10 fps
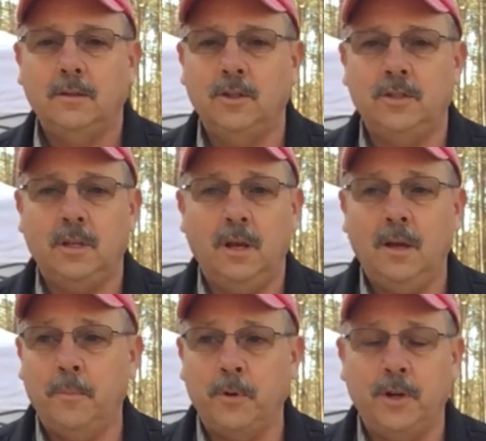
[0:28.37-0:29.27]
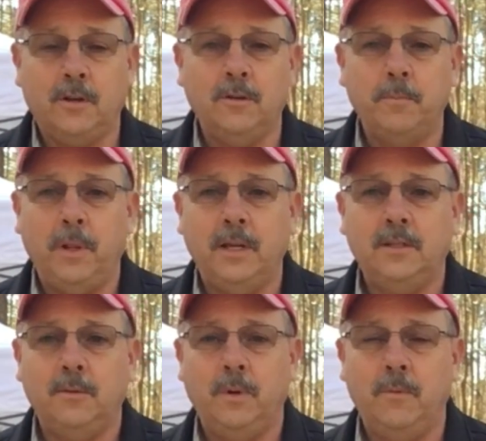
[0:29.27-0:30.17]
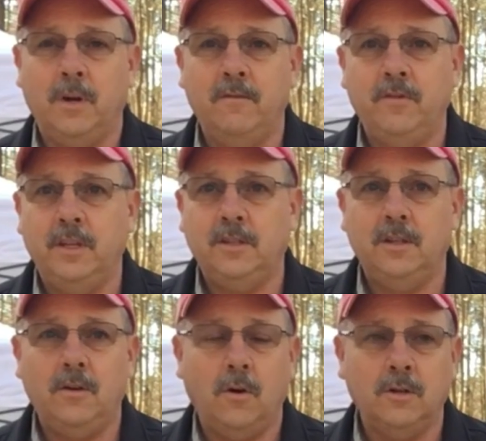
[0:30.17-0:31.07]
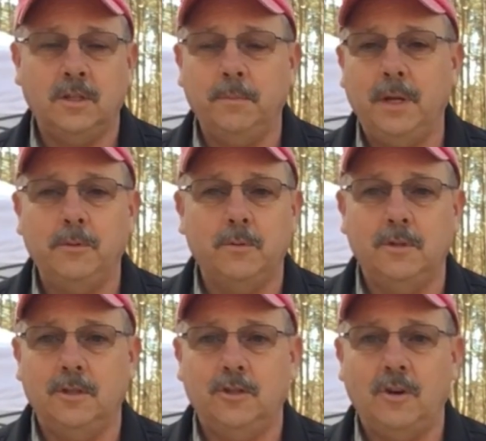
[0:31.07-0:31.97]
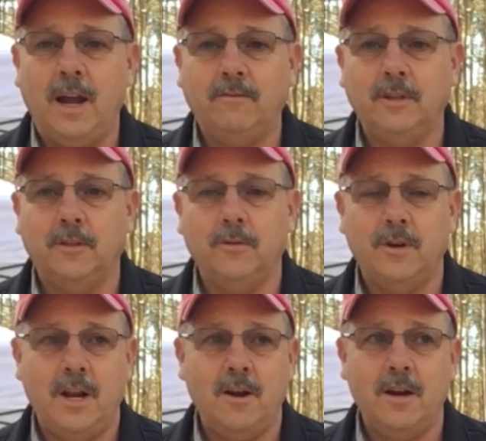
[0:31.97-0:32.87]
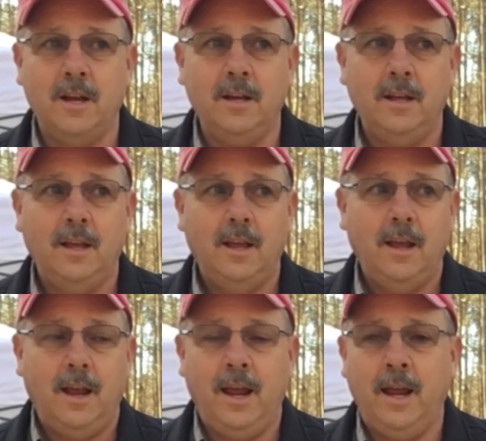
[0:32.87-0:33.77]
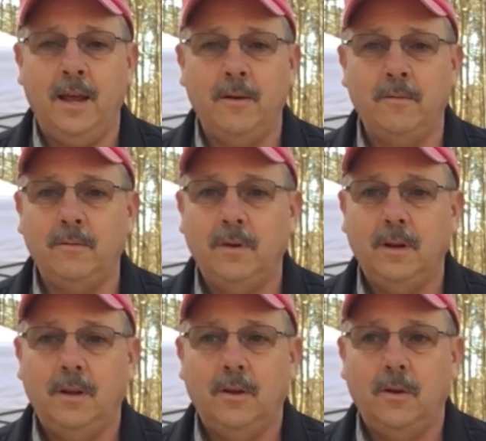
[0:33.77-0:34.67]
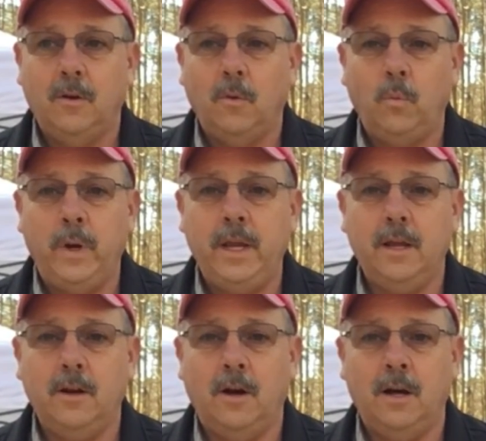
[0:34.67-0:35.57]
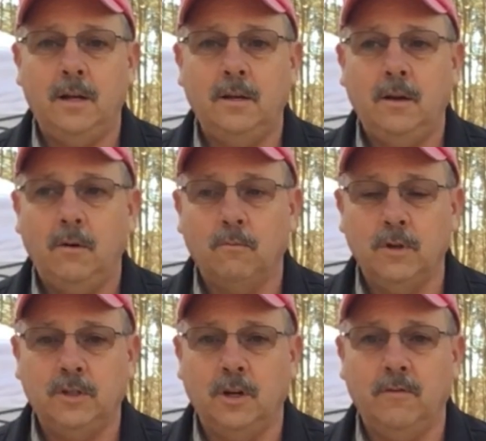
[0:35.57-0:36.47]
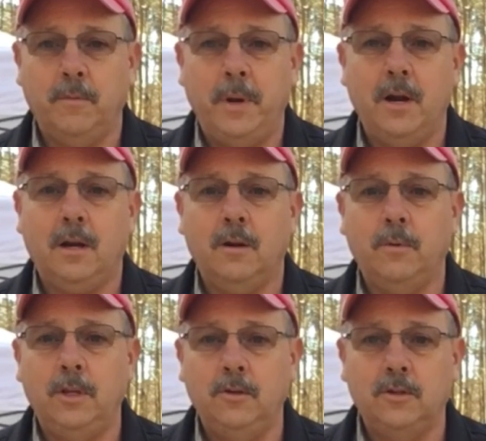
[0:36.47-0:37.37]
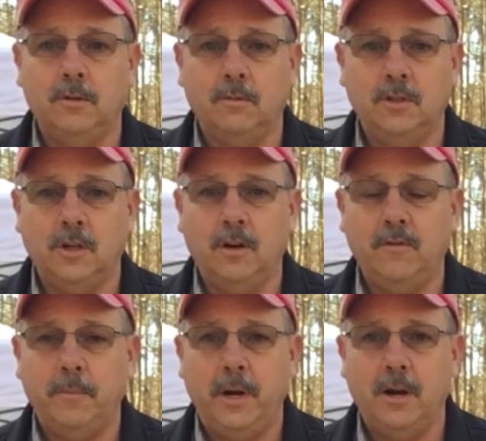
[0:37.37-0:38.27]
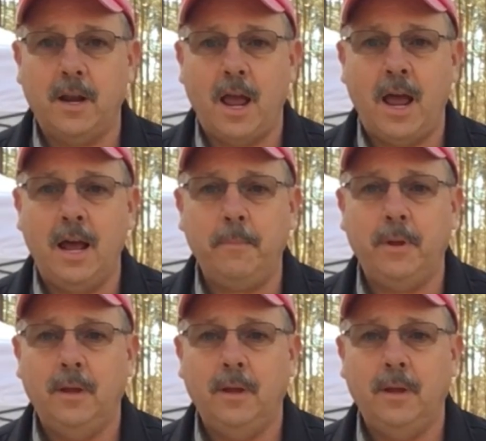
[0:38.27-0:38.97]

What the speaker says: just a particular place that we want to visit, or sometimes we're just traveling through an area and we get on Reserve America. We use the Reserve America app.